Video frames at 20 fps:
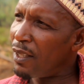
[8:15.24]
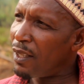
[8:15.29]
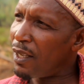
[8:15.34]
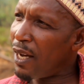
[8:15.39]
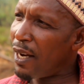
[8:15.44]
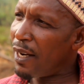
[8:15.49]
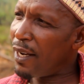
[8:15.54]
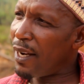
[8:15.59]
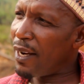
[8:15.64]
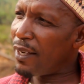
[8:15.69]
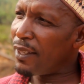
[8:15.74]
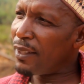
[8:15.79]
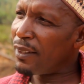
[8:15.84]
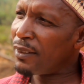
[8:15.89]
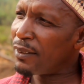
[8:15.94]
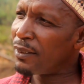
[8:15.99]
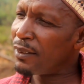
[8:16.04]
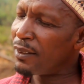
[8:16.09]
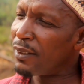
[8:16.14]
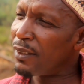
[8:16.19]
And then
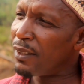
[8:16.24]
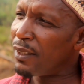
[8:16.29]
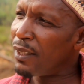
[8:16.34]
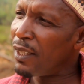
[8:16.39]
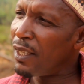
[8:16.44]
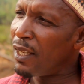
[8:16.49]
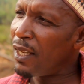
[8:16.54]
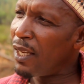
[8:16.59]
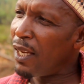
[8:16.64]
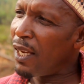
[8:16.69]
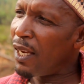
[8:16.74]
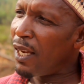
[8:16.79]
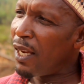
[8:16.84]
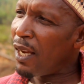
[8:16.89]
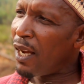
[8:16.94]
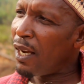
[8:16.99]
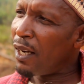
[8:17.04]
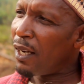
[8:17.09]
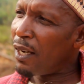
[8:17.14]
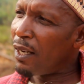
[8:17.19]

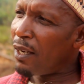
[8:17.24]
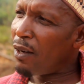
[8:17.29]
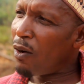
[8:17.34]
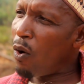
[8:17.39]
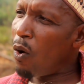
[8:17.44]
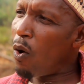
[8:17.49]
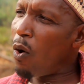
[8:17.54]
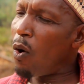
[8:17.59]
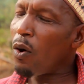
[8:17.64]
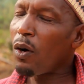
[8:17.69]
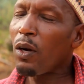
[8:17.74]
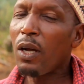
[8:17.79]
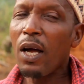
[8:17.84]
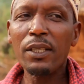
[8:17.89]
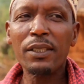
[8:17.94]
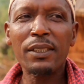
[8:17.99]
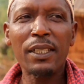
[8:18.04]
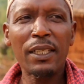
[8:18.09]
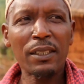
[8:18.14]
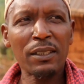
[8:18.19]
all
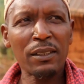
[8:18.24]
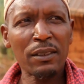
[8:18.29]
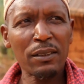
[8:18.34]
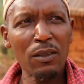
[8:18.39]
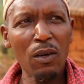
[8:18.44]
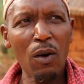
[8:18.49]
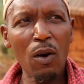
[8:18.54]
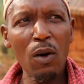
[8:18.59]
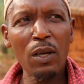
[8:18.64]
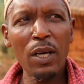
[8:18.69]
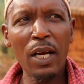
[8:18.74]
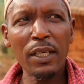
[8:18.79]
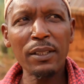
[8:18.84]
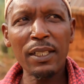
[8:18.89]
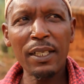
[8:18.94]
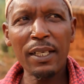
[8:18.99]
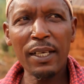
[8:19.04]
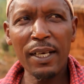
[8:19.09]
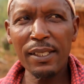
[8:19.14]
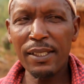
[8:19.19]
Catholic
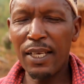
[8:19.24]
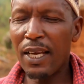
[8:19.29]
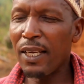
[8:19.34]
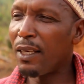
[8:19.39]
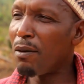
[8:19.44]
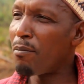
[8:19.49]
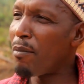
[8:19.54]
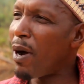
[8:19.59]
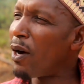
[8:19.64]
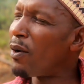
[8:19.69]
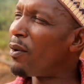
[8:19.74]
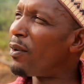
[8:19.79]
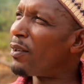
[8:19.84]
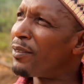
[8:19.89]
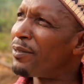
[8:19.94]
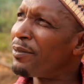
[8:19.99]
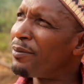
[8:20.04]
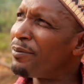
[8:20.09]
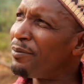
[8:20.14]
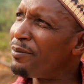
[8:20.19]
grazer in Mankom,
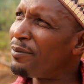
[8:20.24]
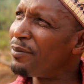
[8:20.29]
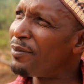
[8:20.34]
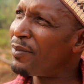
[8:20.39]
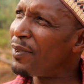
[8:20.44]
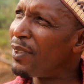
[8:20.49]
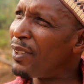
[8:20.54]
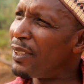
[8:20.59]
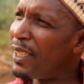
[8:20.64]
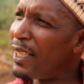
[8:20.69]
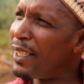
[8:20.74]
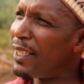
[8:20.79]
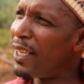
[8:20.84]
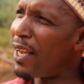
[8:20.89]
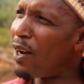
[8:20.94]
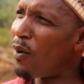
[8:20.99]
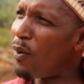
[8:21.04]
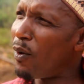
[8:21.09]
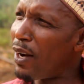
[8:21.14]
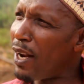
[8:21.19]
they then
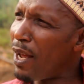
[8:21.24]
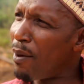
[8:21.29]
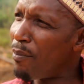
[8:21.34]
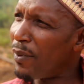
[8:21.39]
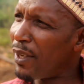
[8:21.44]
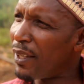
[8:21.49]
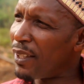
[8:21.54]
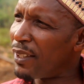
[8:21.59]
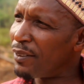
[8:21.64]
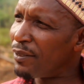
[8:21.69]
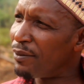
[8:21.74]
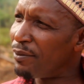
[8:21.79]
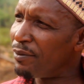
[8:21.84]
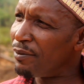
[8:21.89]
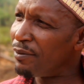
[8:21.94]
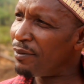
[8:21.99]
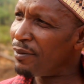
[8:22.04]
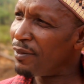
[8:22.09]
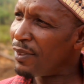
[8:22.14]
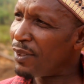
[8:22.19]
are under me.
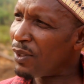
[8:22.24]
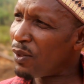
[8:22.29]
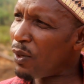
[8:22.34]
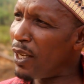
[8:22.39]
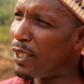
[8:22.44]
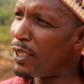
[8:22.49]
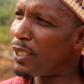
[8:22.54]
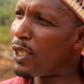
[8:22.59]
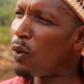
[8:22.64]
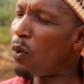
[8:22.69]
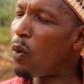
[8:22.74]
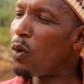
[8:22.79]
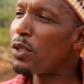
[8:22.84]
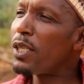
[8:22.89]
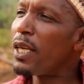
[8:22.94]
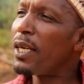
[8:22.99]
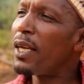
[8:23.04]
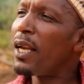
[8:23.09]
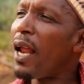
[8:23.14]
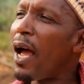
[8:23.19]
So anything
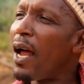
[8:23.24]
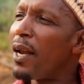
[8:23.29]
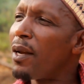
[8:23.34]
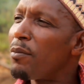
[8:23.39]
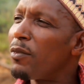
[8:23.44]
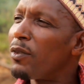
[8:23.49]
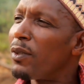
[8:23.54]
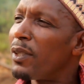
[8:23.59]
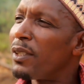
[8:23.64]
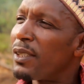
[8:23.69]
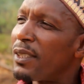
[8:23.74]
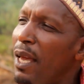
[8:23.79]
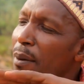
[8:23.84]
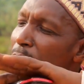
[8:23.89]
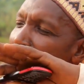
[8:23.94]
concerning animal inside